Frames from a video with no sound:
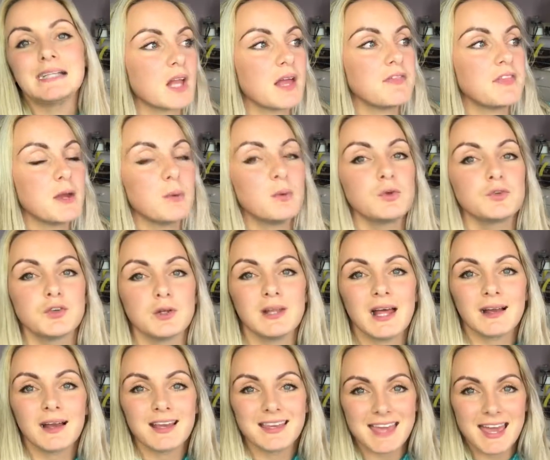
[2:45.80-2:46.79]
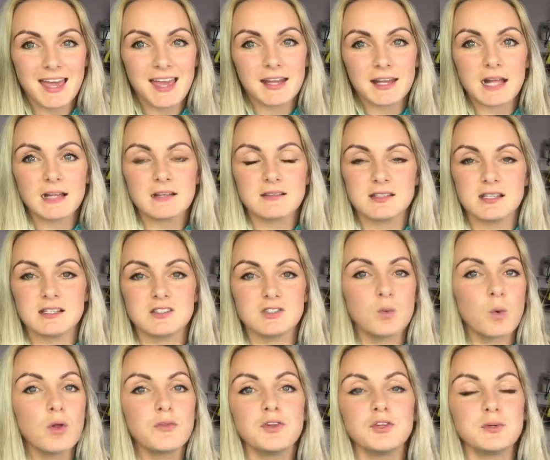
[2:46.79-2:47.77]
They will do like a gait analysis.
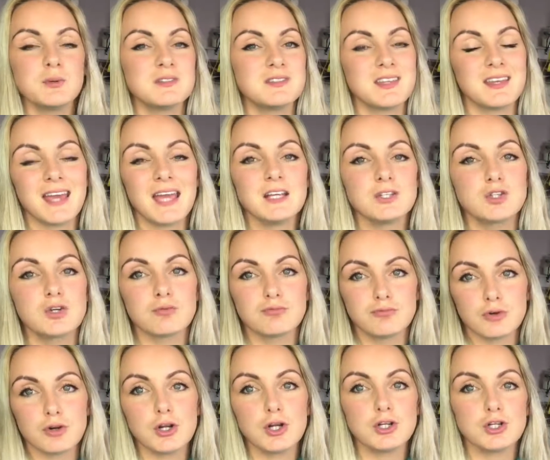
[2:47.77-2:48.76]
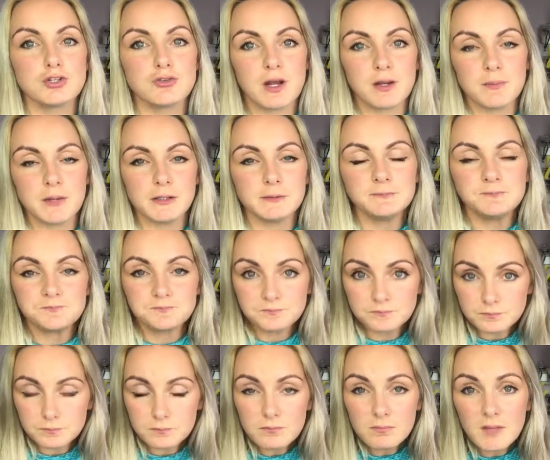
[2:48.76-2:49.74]
So all they do is they get you to run on a treadmill.
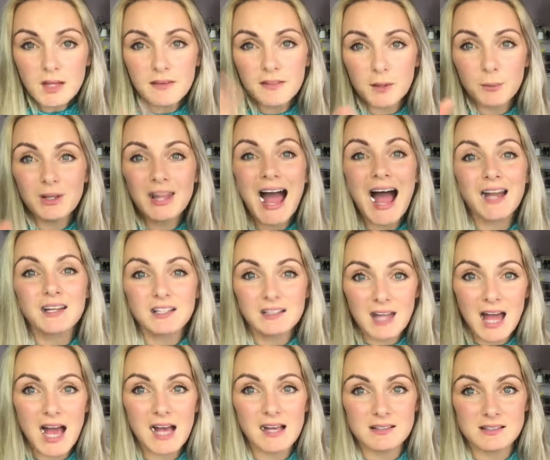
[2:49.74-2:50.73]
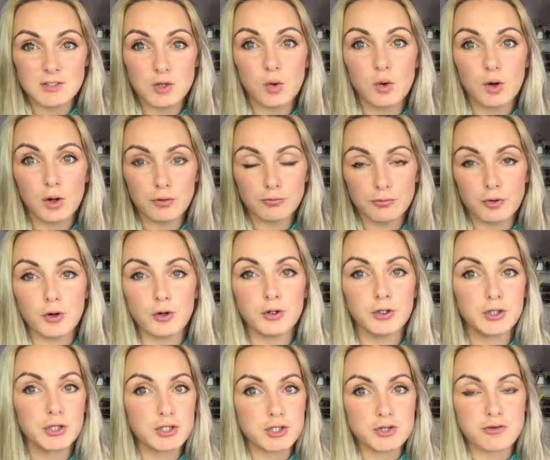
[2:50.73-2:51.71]
They will analyse your
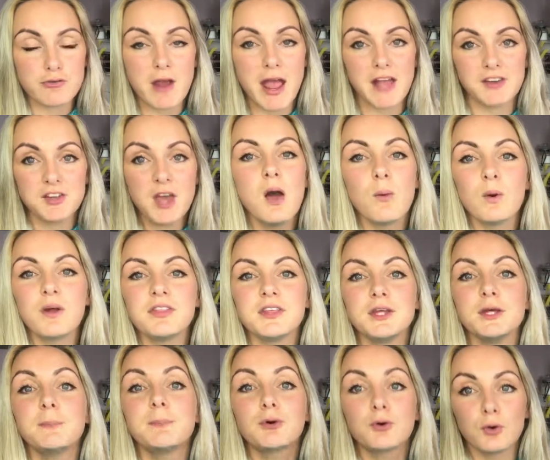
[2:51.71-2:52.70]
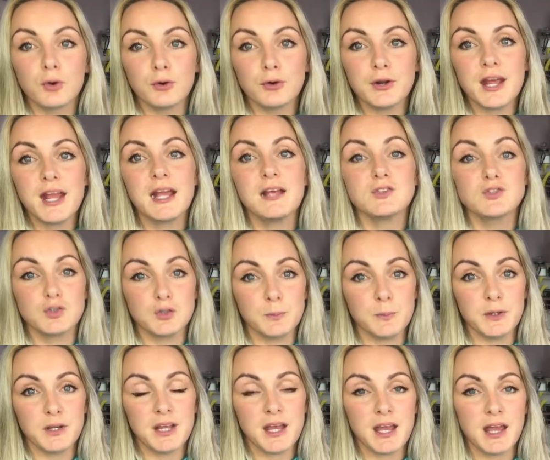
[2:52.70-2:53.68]
run, your tread, whether you're pronate,
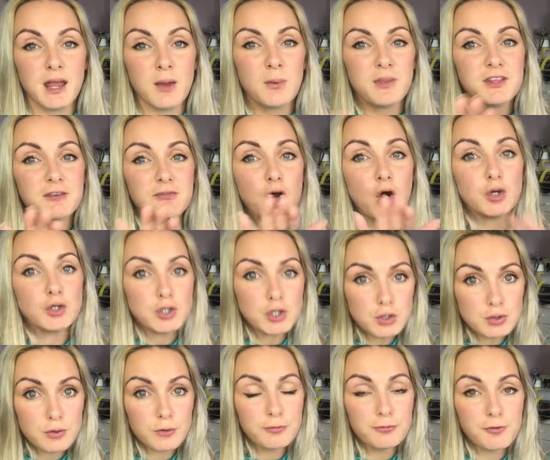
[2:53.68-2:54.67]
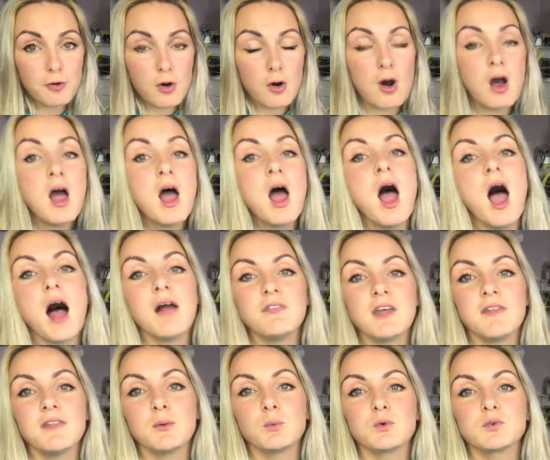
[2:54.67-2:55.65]
supinate, whether you've got a neutral foot, and
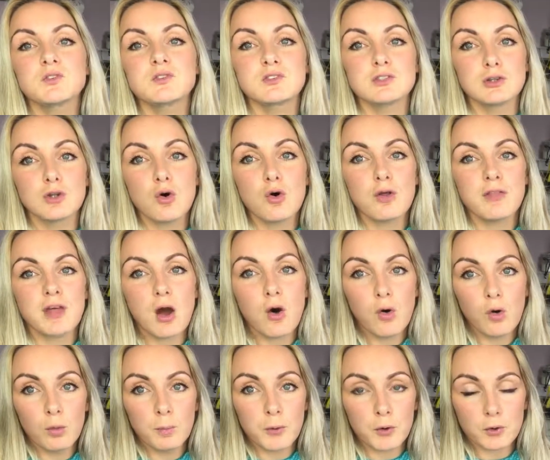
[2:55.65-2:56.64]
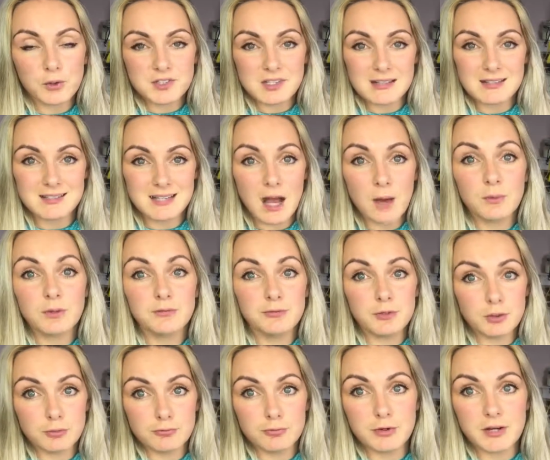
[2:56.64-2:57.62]
then they will slow that whole process down of
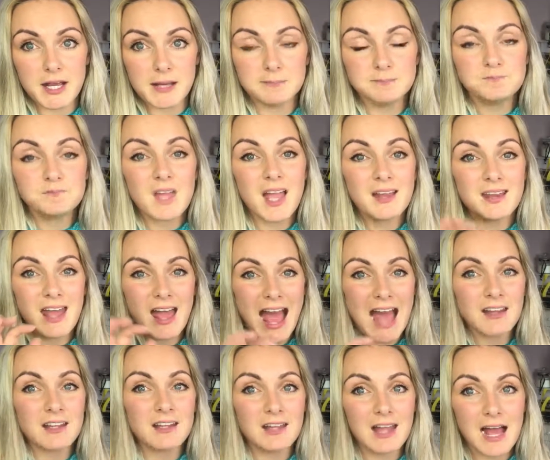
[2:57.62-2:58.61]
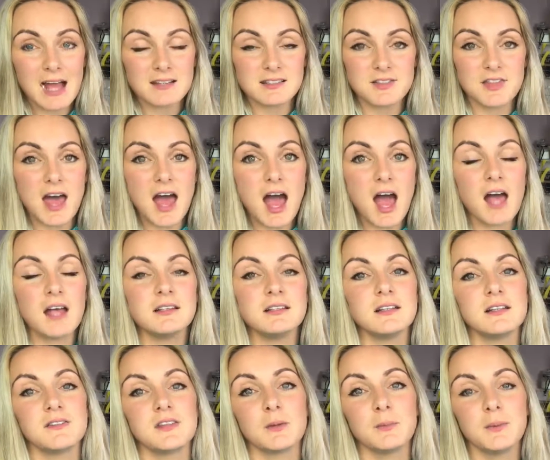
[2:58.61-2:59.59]
you running and analyse that,
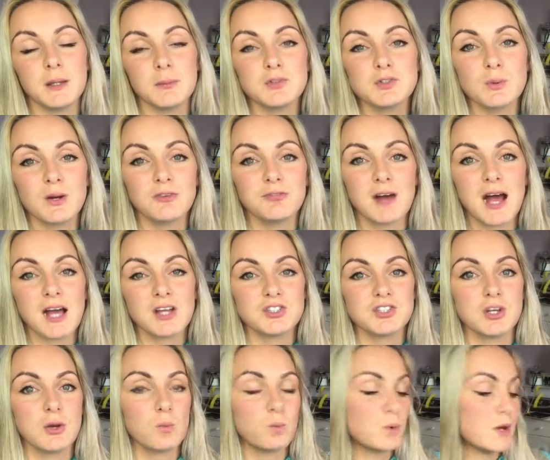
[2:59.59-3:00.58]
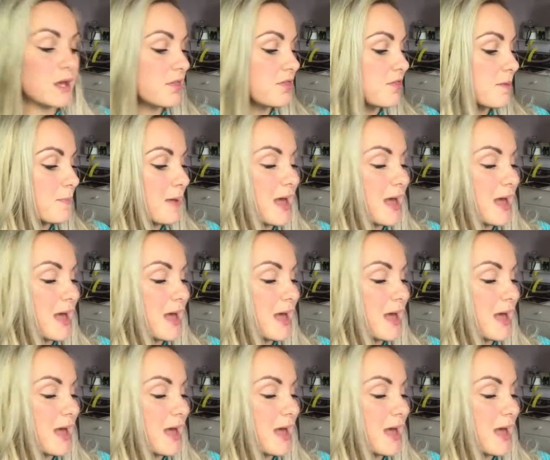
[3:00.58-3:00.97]
and they'll be able to advise you with the